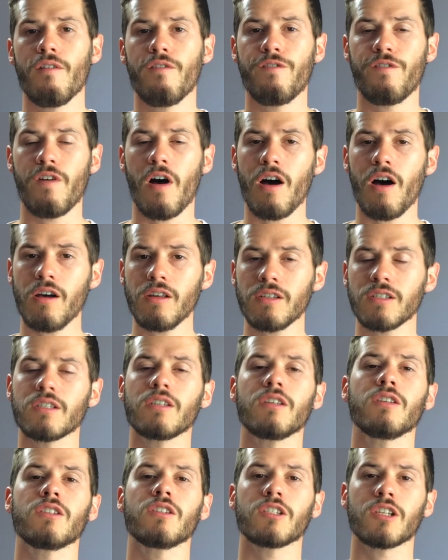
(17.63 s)
fast,
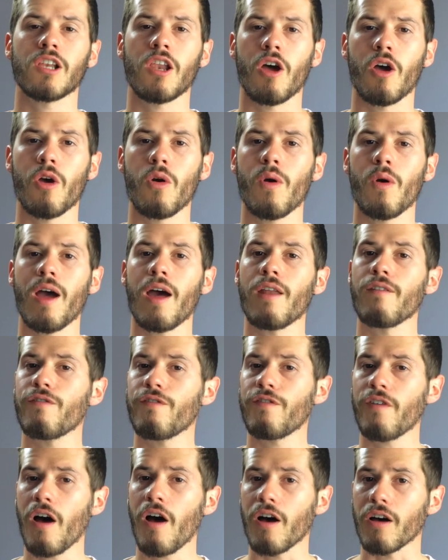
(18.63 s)
slow and
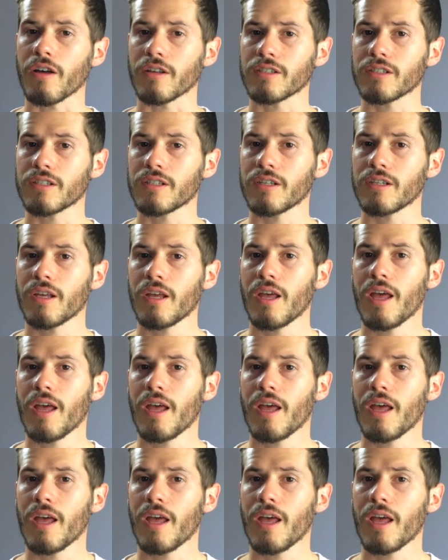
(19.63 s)
fast.